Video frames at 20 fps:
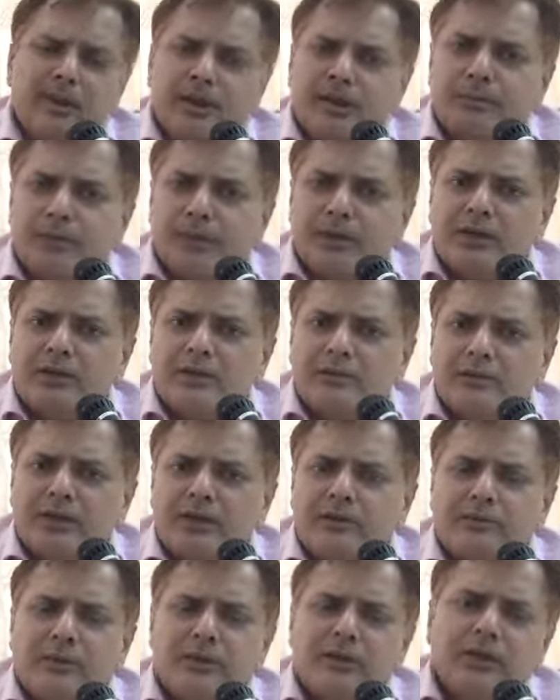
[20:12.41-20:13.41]
There are
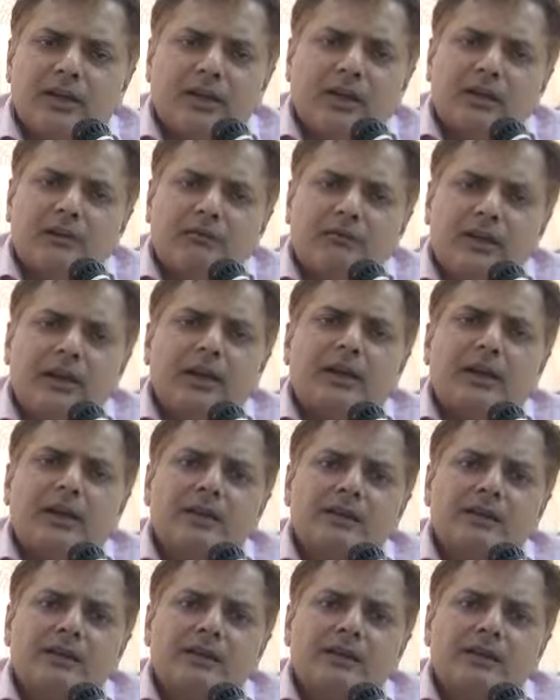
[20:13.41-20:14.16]
punishments, but there are very